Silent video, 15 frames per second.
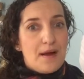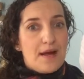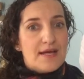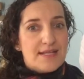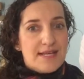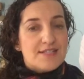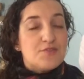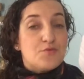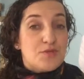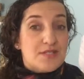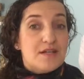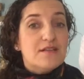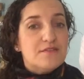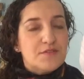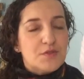as a
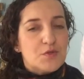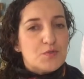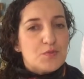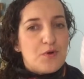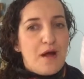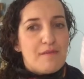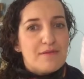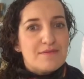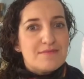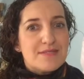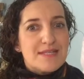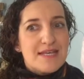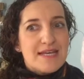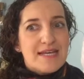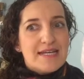result of those
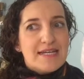problems